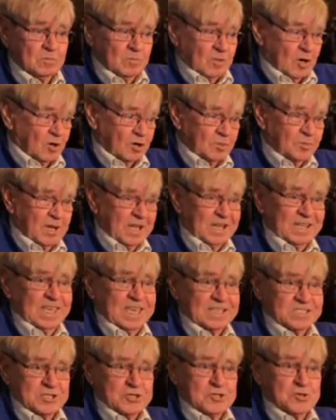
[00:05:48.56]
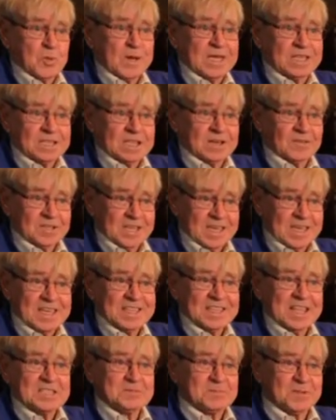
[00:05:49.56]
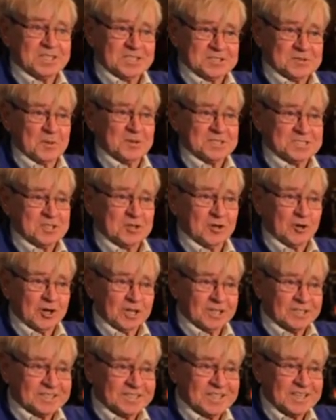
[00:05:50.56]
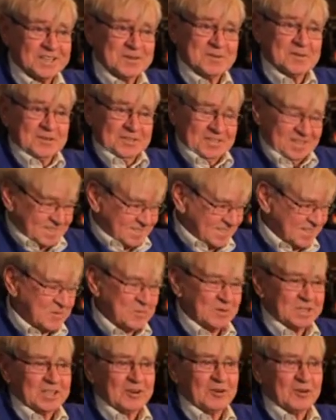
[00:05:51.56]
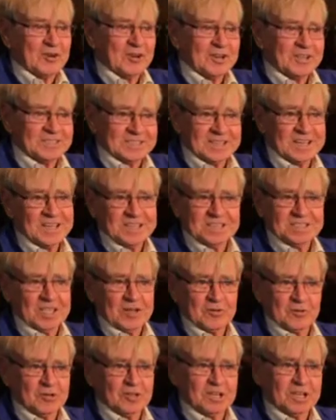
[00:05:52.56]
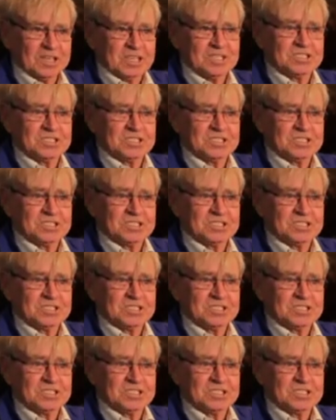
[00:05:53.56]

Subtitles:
Albeit it gets a squeak now and again. That's because it wasn't oiled. But when they're oiled, they run like a